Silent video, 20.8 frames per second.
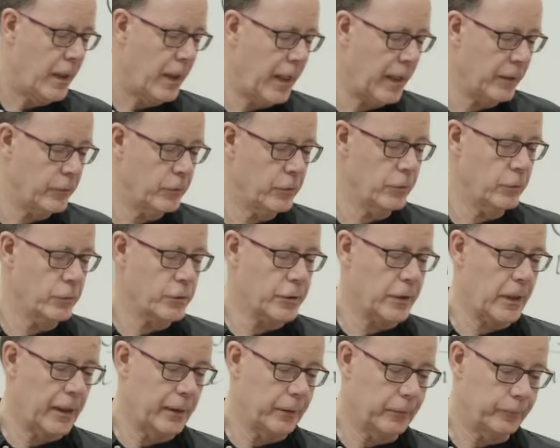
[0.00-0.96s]
And you,
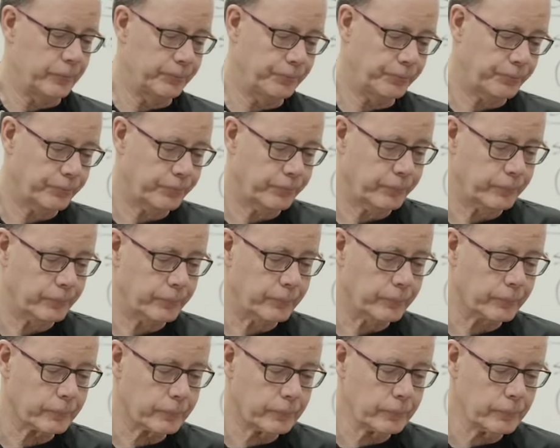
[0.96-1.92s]
child,
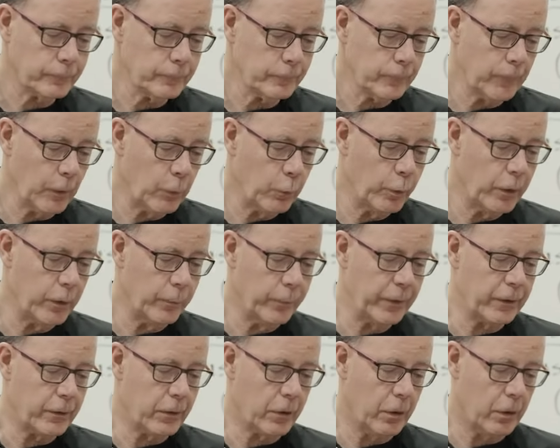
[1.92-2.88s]
will
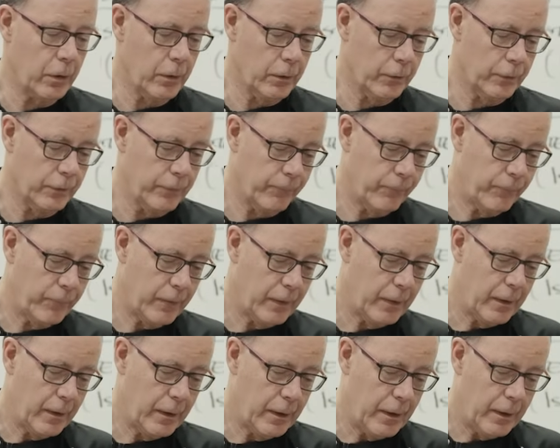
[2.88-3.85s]
be called
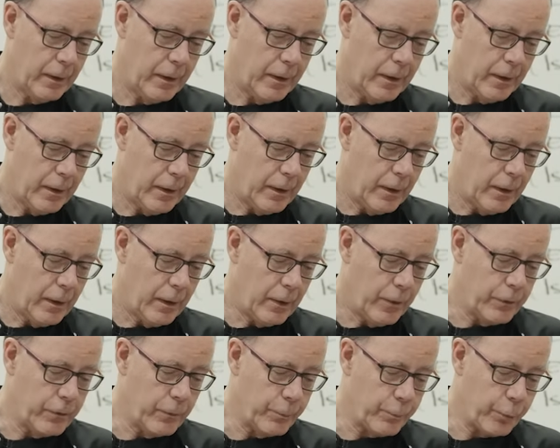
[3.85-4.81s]

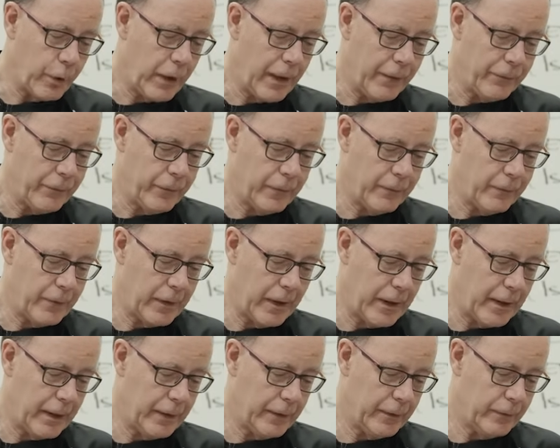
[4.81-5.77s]
the prophet of the
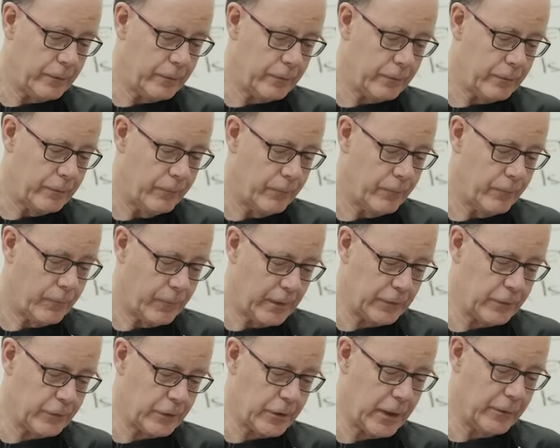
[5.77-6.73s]
highest.
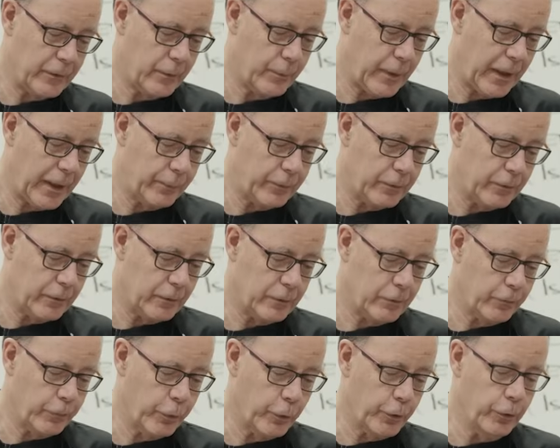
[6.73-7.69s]
That's John the
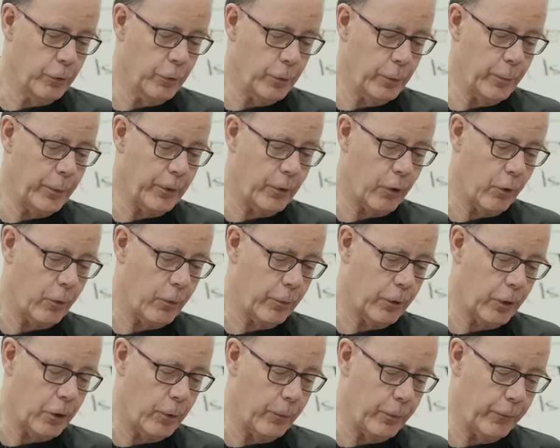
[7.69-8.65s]
Baptist. For you will
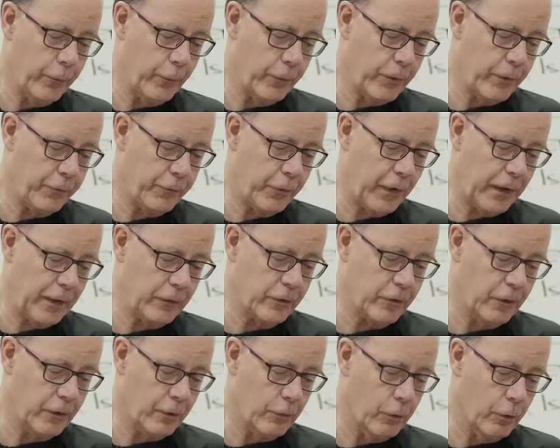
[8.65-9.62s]
go before the
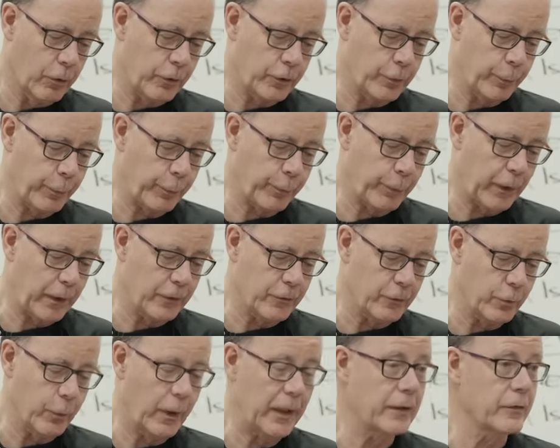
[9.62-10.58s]
face of the Lord to prepare
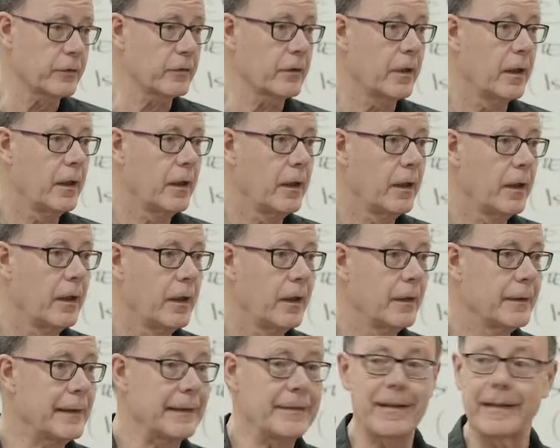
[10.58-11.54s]
his ways.
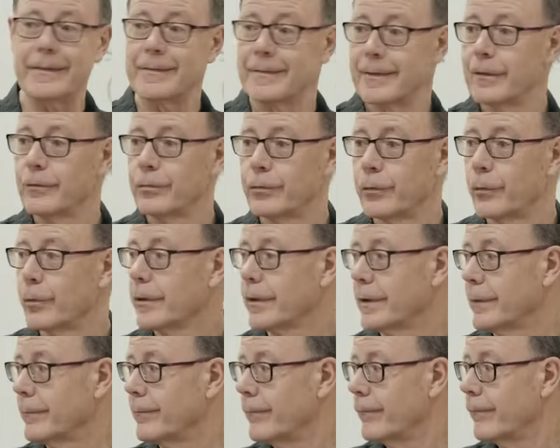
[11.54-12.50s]
That's Isaiah
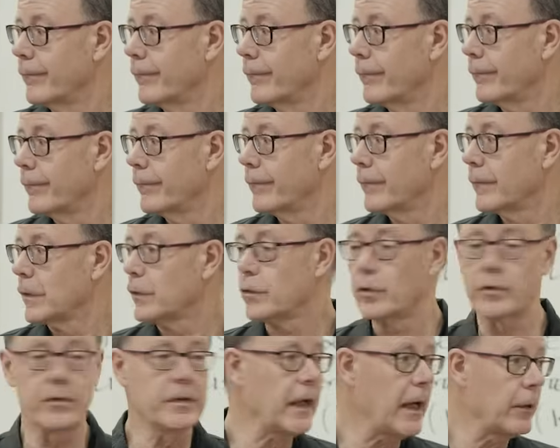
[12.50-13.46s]
40. So
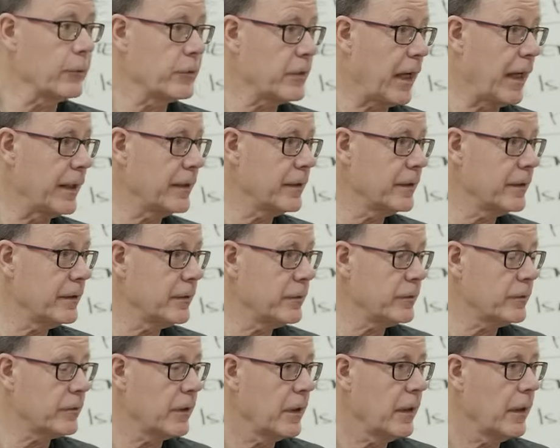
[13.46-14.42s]
see how tied it
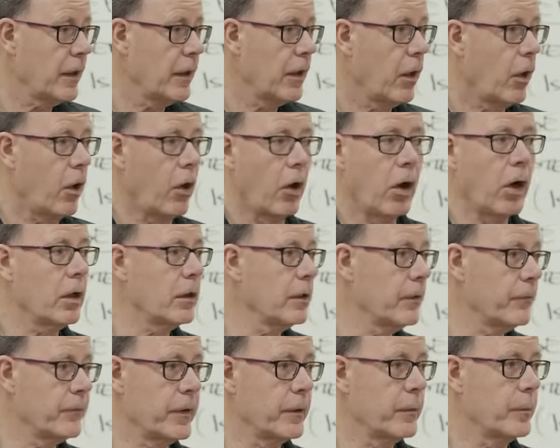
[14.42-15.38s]
is? All
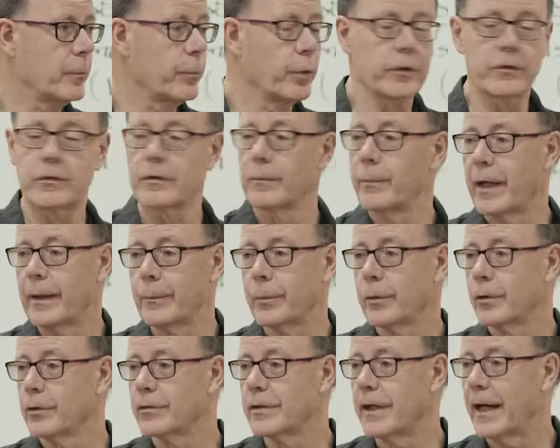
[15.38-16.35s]
of the books of the
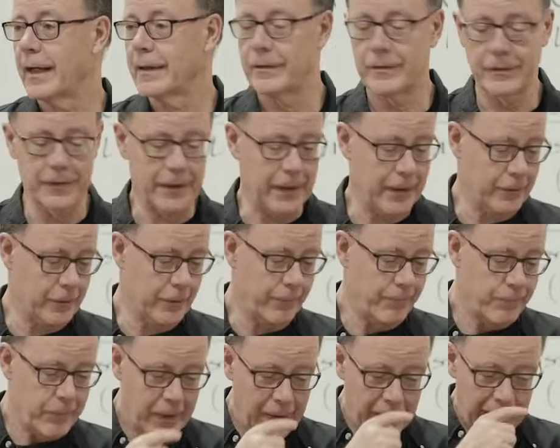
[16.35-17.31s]
Bible are tied together.
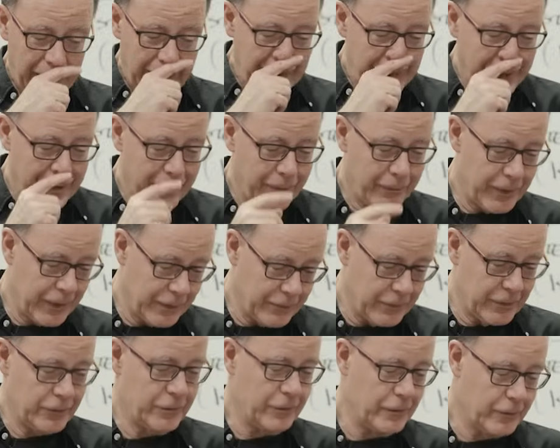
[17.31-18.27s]
And
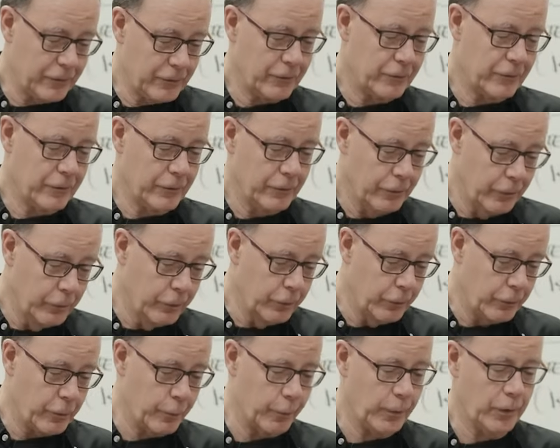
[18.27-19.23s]
this is
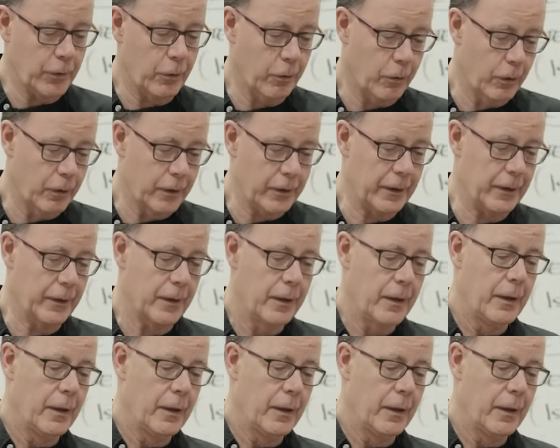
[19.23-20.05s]
Luke recording